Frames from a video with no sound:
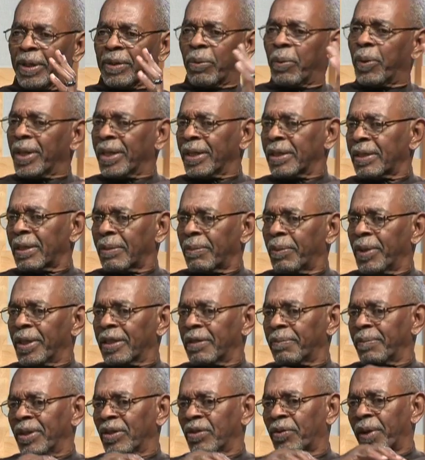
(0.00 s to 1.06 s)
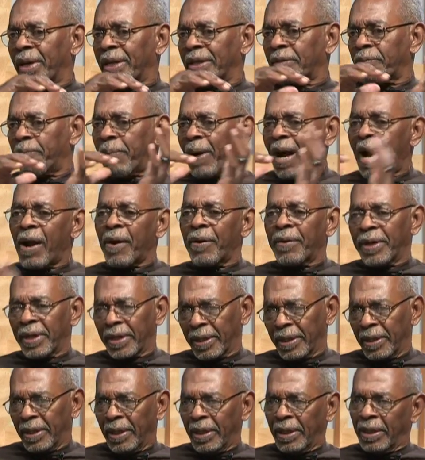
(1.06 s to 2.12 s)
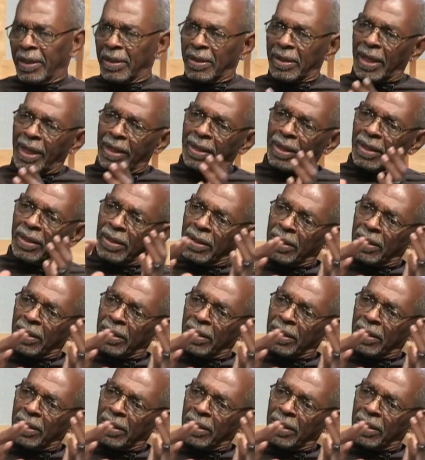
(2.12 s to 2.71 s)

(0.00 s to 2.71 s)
what has been transpiring is that this